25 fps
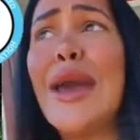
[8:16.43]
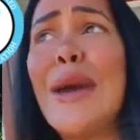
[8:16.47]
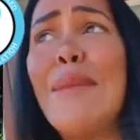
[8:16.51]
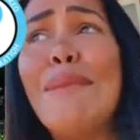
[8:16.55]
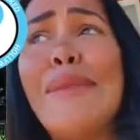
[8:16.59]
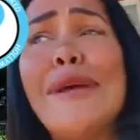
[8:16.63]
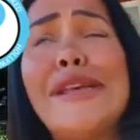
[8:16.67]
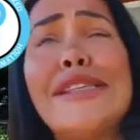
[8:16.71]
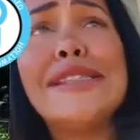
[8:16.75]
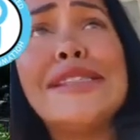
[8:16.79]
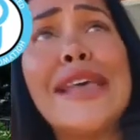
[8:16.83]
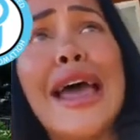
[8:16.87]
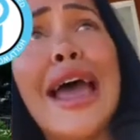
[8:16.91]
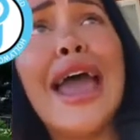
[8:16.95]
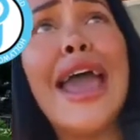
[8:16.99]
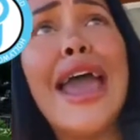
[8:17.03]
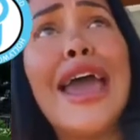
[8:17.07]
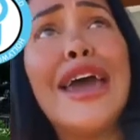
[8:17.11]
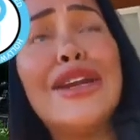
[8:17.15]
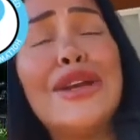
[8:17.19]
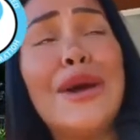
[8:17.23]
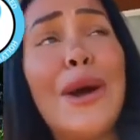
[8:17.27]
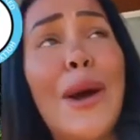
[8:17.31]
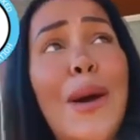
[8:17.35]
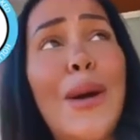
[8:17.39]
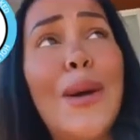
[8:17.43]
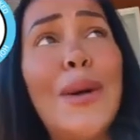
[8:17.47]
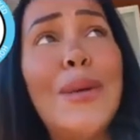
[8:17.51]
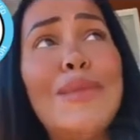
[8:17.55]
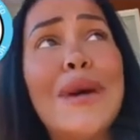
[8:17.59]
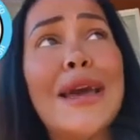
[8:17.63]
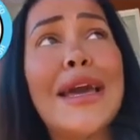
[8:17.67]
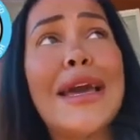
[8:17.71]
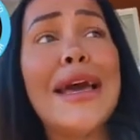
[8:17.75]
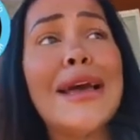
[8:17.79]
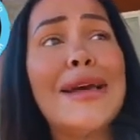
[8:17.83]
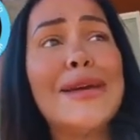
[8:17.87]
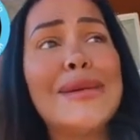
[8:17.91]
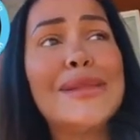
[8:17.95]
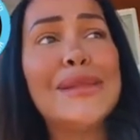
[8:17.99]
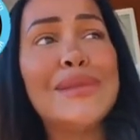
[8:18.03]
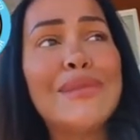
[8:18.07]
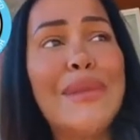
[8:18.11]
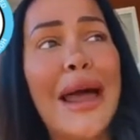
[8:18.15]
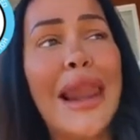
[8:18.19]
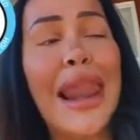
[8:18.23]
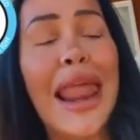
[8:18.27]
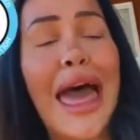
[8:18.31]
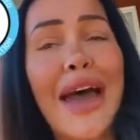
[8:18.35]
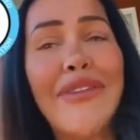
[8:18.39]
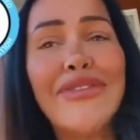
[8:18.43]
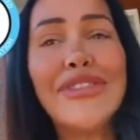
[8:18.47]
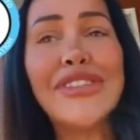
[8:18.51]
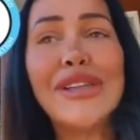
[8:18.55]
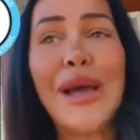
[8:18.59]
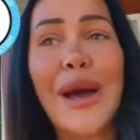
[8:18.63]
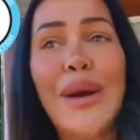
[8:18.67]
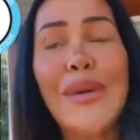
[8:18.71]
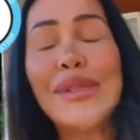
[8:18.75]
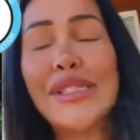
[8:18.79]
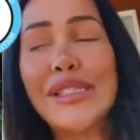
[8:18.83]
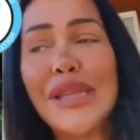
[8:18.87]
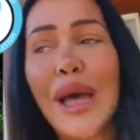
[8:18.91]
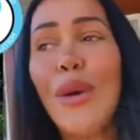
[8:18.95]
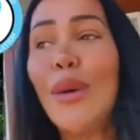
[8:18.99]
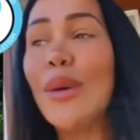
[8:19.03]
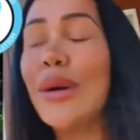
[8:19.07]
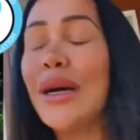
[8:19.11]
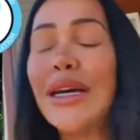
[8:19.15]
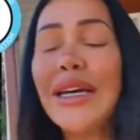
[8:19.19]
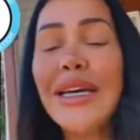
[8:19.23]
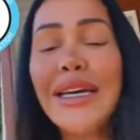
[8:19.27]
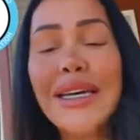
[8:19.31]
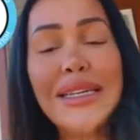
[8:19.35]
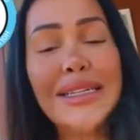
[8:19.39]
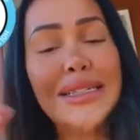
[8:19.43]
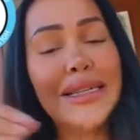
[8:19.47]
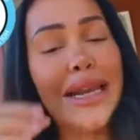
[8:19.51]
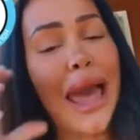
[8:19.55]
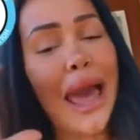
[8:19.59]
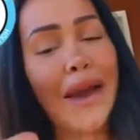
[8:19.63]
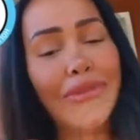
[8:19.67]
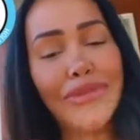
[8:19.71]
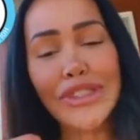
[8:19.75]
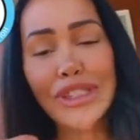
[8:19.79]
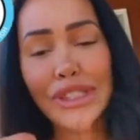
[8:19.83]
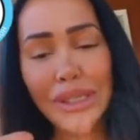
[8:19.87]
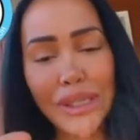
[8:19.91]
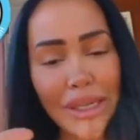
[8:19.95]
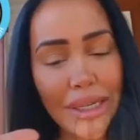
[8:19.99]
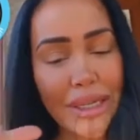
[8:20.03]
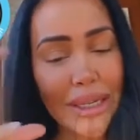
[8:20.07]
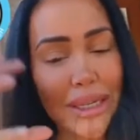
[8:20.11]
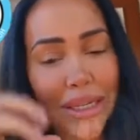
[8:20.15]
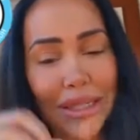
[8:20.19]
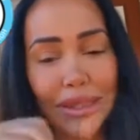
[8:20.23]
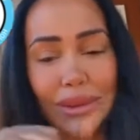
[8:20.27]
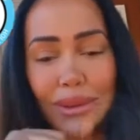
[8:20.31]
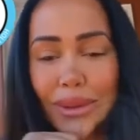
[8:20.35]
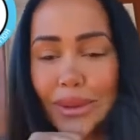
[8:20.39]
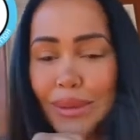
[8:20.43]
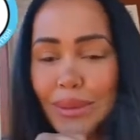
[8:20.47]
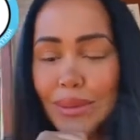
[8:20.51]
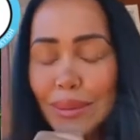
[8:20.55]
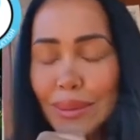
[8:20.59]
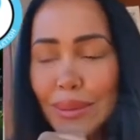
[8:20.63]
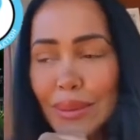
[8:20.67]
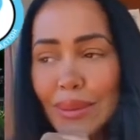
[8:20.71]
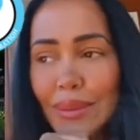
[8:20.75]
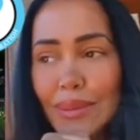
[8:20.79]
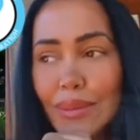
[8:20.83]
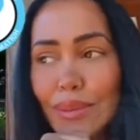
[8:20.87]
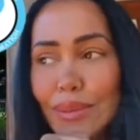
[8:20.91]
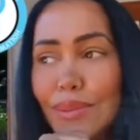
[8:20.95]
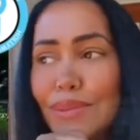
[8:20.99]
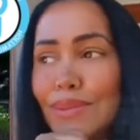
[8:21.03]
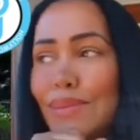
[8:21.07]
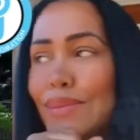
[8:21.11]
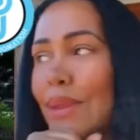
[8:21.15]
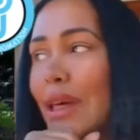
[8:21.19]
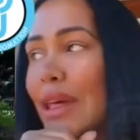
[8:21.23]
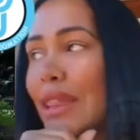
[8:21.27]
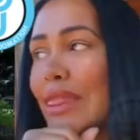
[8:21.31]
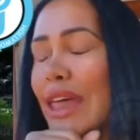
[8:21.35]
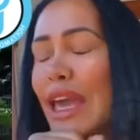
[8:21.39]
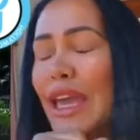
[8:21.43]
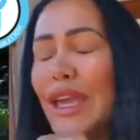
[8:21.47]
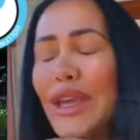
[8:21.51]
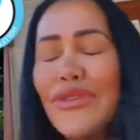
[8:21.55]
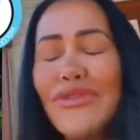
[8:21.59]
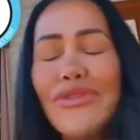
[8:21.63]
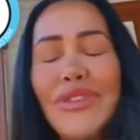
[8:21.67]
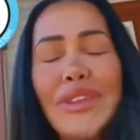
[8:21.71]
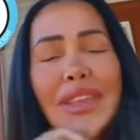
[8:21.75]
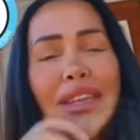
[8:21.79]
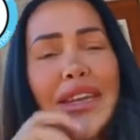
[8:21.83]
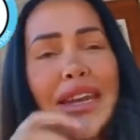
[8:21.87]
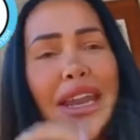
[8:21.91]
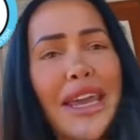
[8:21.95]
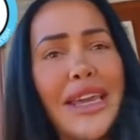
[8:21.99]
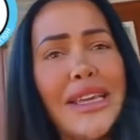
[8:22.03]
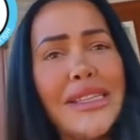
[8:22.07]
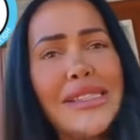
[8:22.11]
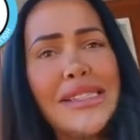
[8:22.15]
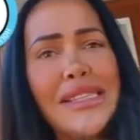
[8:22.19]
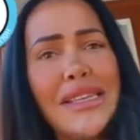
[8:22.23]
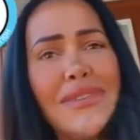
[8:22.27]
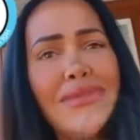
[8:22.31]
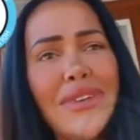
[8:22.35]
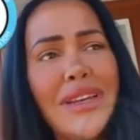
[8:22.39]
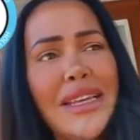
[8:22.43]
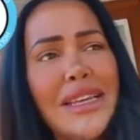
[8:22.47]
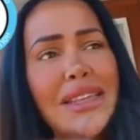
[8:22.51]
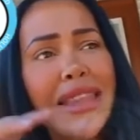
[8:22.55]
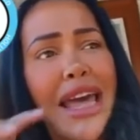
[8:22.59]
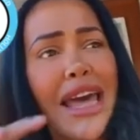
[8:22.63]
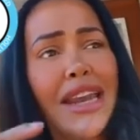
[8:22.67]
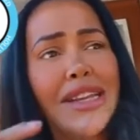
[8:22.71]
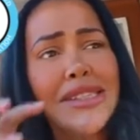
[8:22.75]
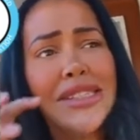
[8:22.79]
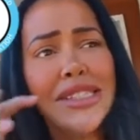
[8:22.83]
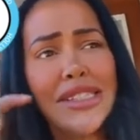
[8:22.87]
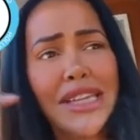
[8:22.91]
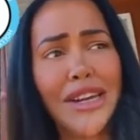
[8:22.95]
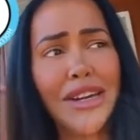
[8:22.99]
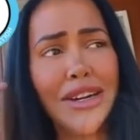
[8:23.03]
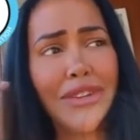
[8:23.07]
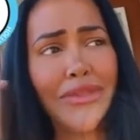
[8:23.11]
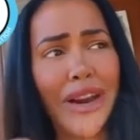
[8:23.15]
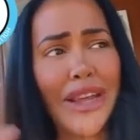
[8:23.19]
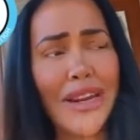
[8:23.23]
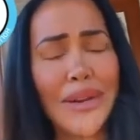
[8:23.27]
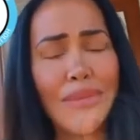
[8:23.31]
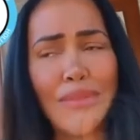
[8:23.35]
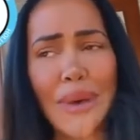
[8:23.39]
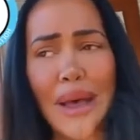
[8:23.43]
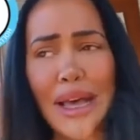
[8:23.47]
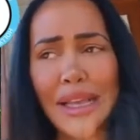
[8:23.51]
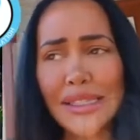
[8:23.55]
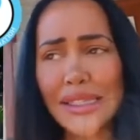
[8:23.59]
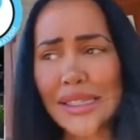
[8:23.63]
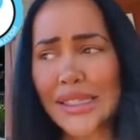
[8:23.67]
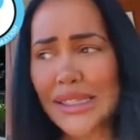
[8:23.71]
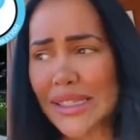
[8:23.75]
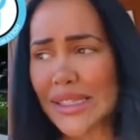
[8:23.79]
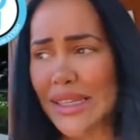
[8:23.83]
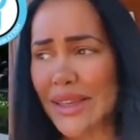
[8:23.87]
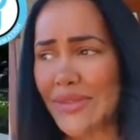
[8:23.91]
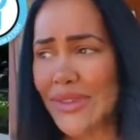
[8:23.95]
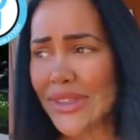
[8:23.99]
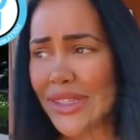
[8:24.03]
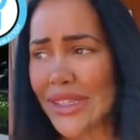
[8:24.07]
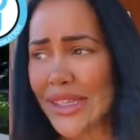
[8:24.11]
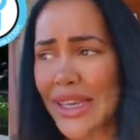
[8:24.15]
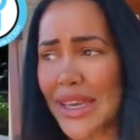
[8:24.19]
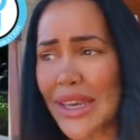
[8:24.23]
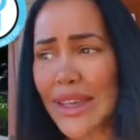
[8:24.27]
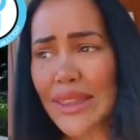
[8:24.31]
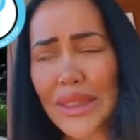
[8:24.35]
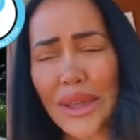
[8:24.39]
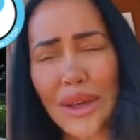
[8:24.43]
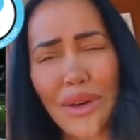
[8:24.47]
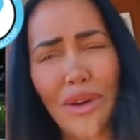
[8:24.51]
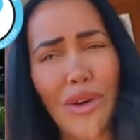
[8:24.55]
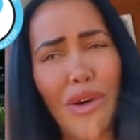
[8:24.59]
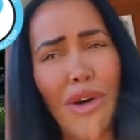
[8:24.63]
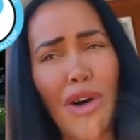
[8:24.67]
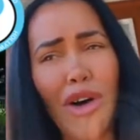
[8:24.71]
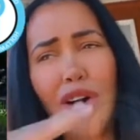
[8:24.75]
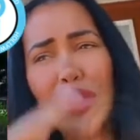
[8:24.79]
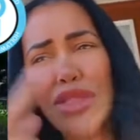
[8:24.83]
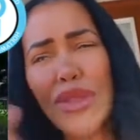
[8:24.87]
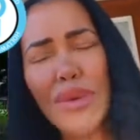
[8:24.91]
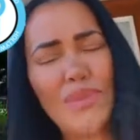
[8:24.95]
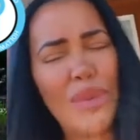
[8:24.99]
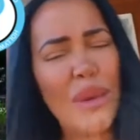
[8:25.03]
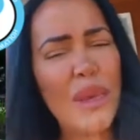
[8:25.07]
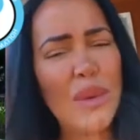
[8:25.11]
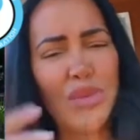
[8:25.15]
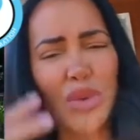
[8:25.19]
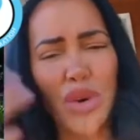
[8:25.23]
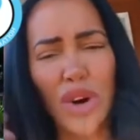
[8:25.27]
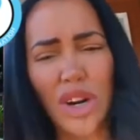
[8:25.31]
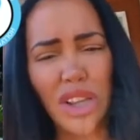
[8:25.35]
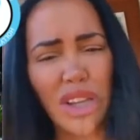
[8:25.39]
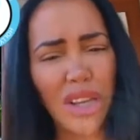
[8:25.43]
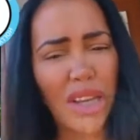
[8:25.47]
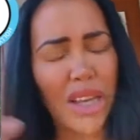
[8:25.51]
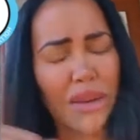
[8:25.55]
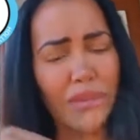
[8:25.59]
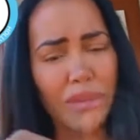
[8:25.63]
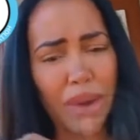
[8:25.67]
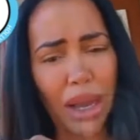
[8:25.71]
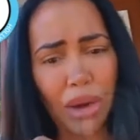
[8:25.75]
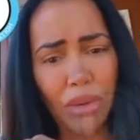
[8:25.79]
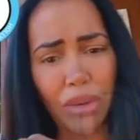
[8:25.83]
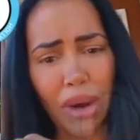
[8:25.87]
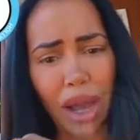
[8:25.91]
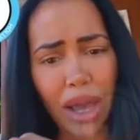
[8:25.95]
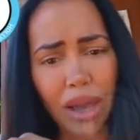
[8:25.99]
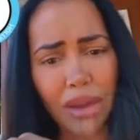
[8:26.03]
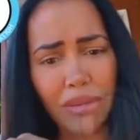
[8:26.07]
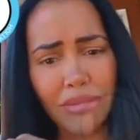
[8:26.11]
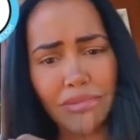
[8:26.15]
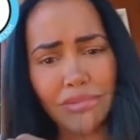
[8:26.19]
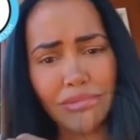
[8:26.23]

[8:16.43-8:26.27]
be sad, y'all, because my life is going so good and life is good. And thank you for the negativity that has generated positivity, and all the people are looking my way.